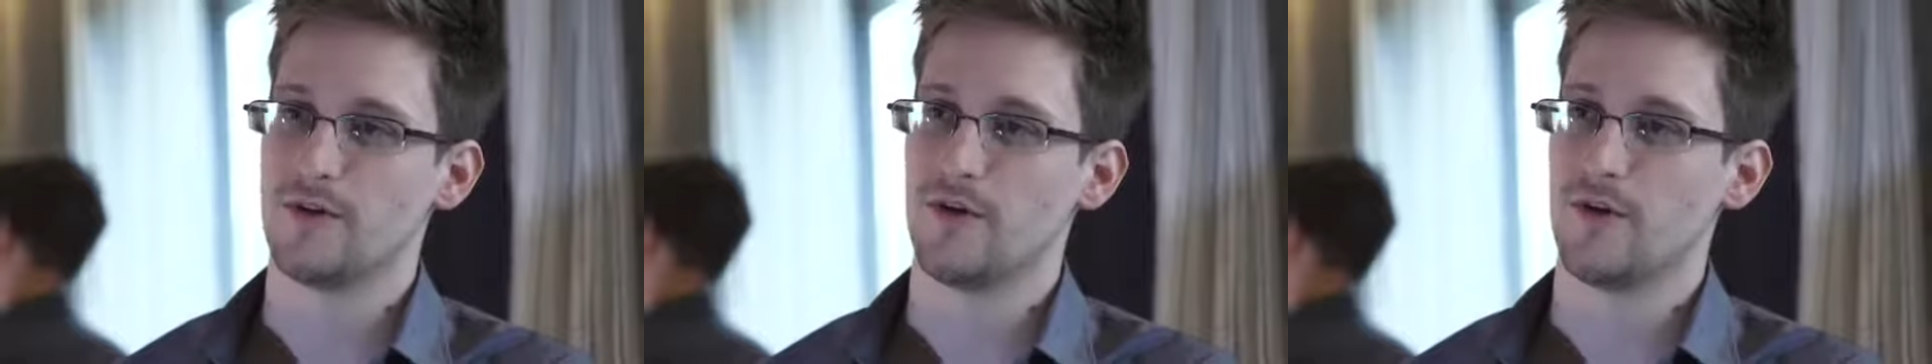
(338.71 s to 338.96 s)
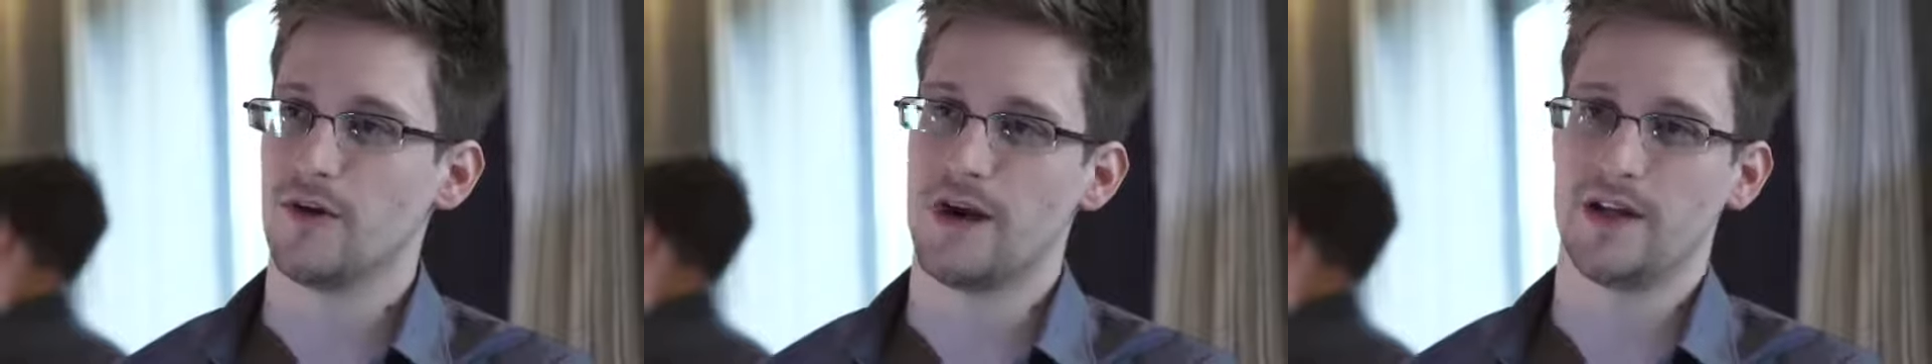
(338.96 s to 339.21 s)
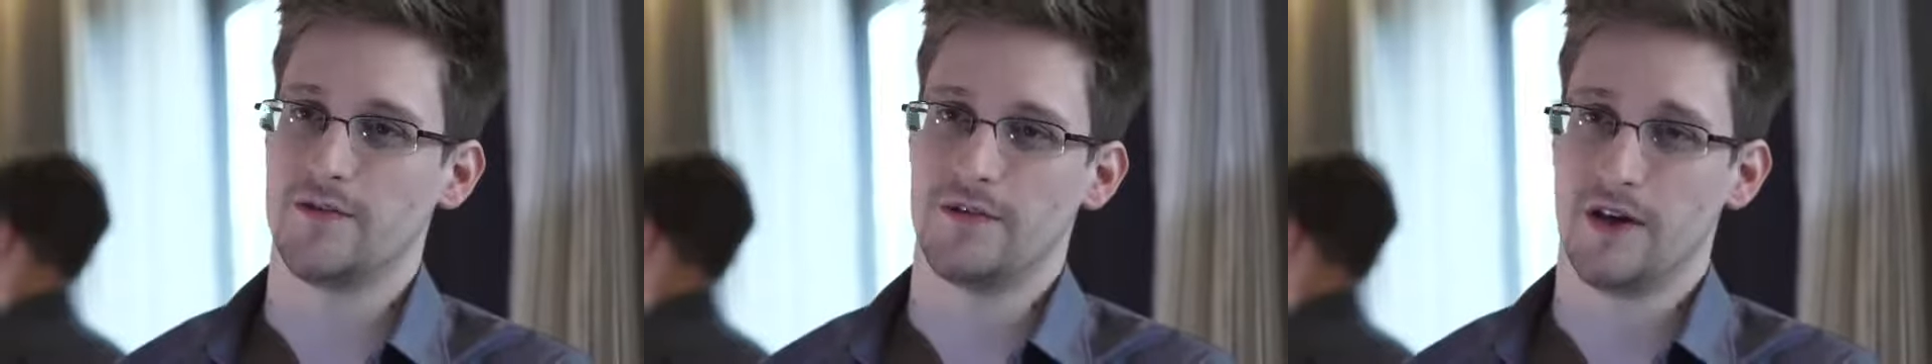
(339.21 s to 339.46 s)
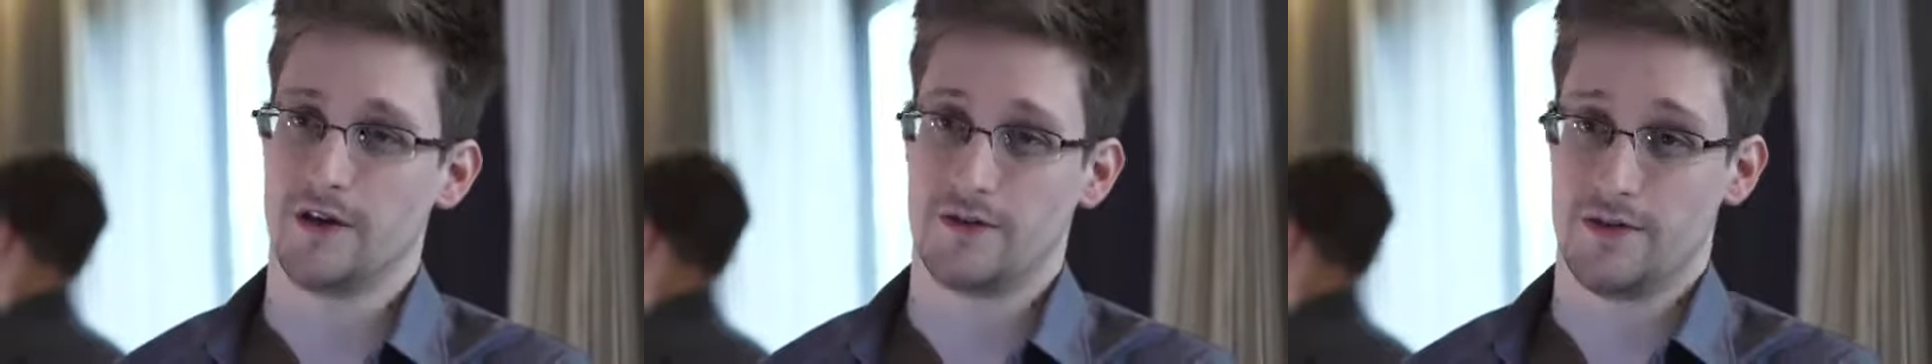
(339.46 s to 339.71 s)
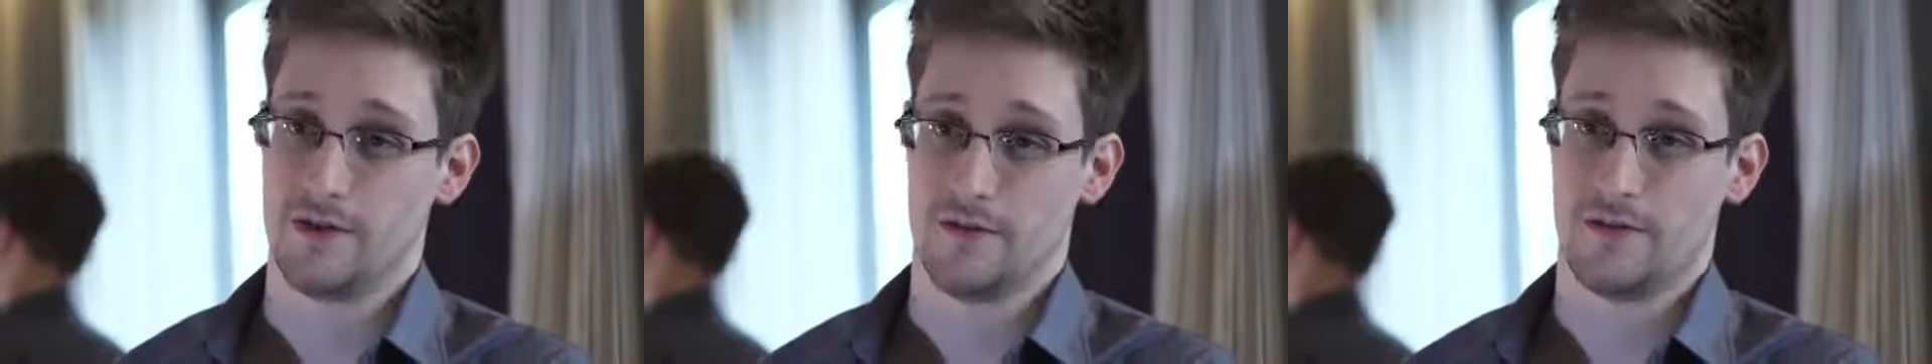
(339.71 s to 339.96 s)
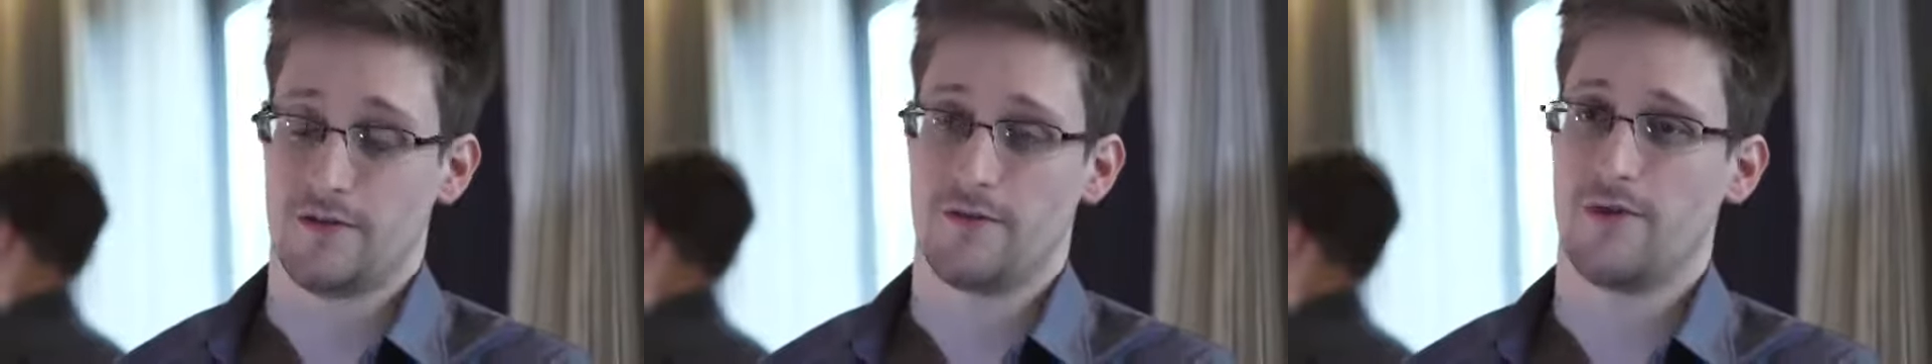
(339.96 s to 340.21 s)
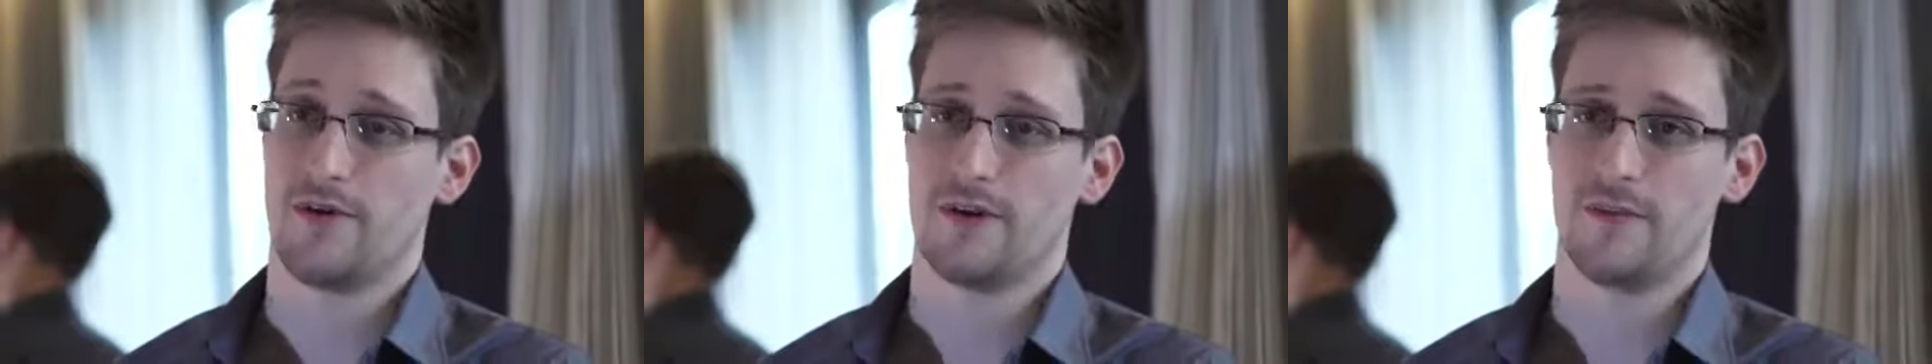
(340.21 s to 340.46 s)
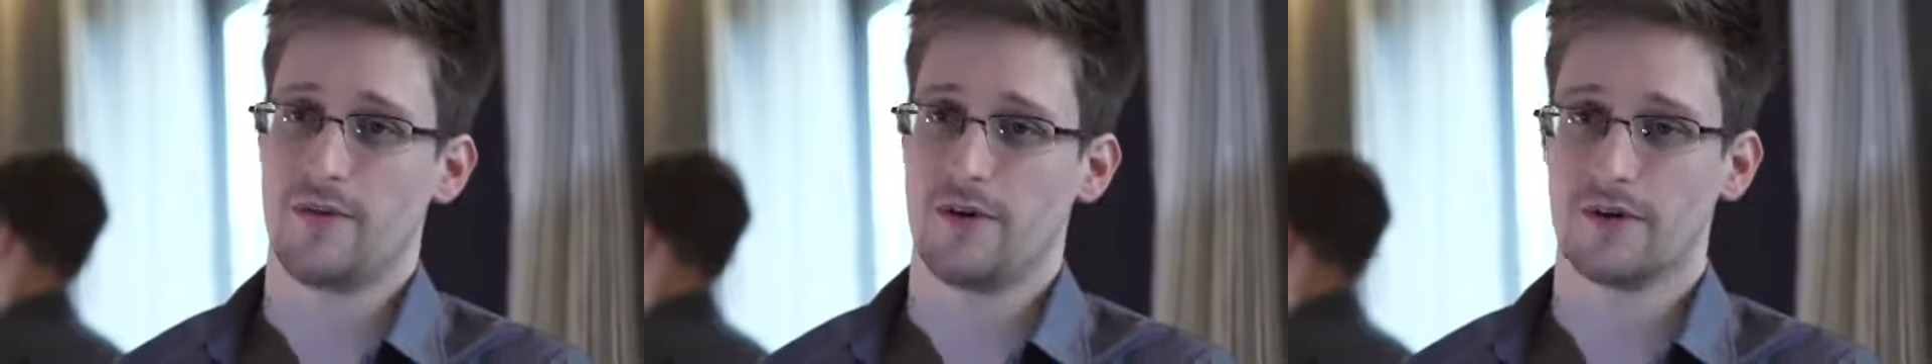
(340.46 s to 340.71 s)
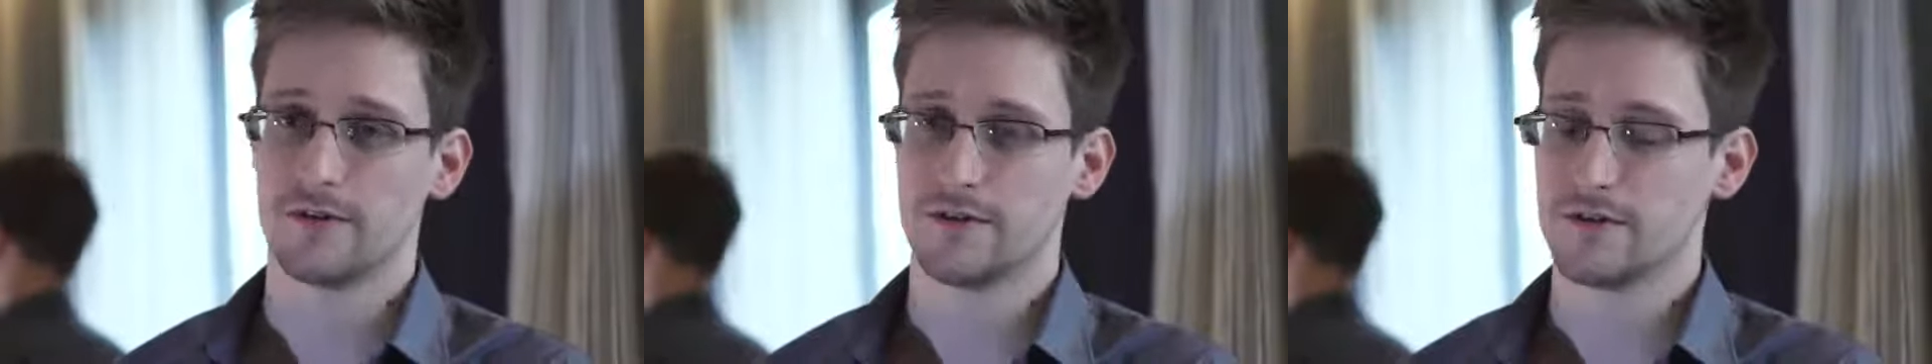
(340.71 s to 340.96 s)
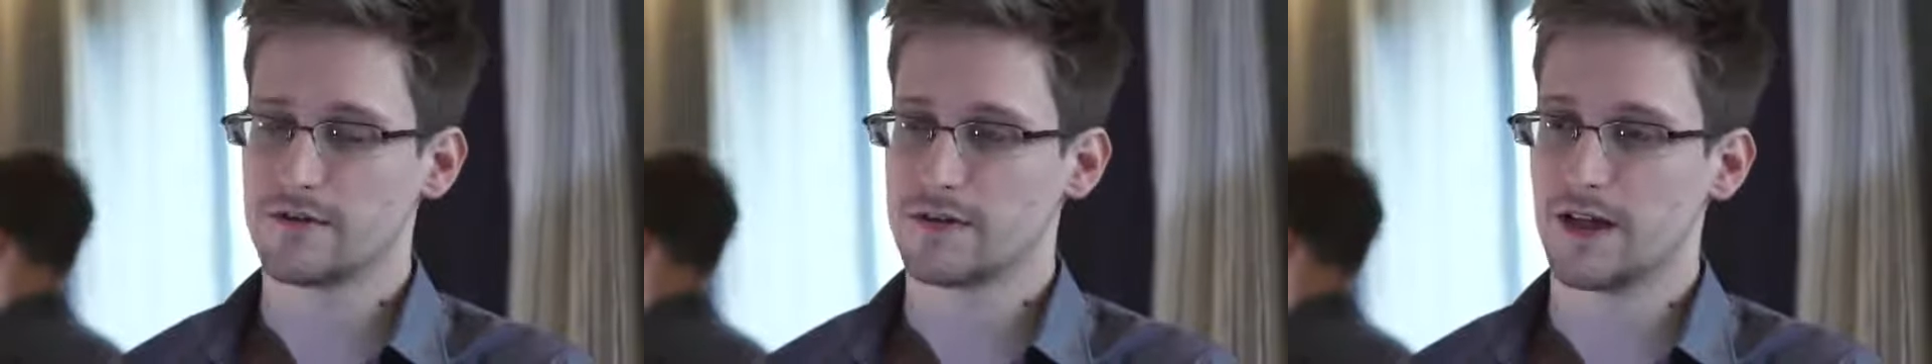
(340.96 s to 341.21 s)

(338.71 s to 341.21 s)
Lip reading: or any of their third-party partners.